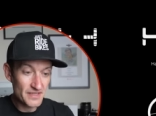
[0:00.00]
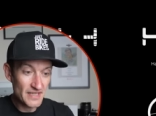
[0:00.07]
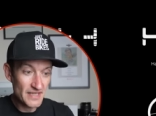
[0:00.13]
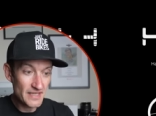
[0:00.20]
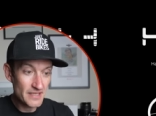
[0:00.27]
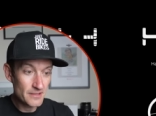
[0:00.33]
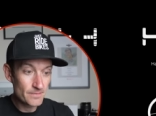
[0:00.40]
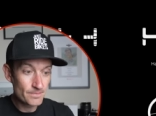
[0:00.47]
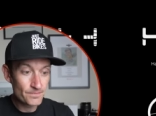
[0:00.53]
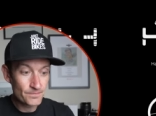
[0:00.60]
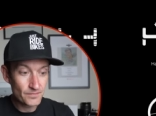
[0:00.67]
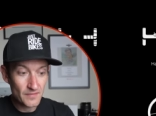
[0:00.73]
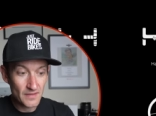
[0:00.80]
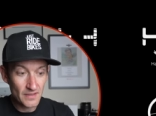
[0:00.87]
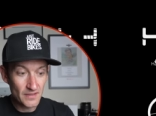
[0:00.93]
it here.
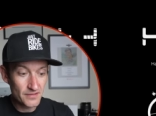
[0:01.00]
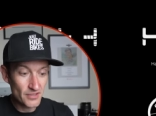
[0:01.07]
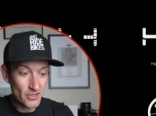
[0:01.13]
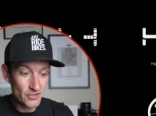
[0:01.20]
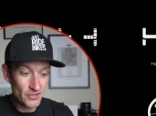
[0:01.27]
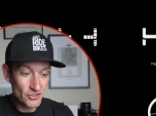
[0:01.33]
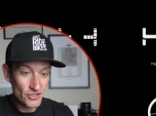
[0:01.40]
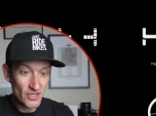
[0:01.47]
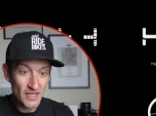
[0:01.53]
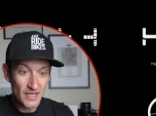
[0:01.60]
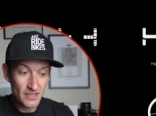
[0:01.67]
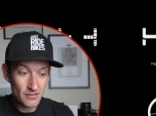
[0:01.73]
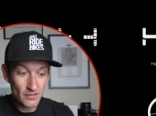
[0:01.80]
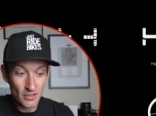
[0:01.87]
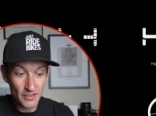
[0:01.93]
So you can
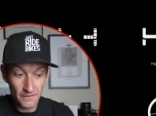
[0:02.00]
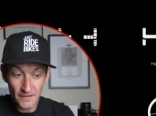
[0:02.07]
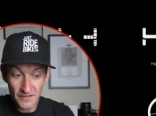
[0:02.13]
change, oh, it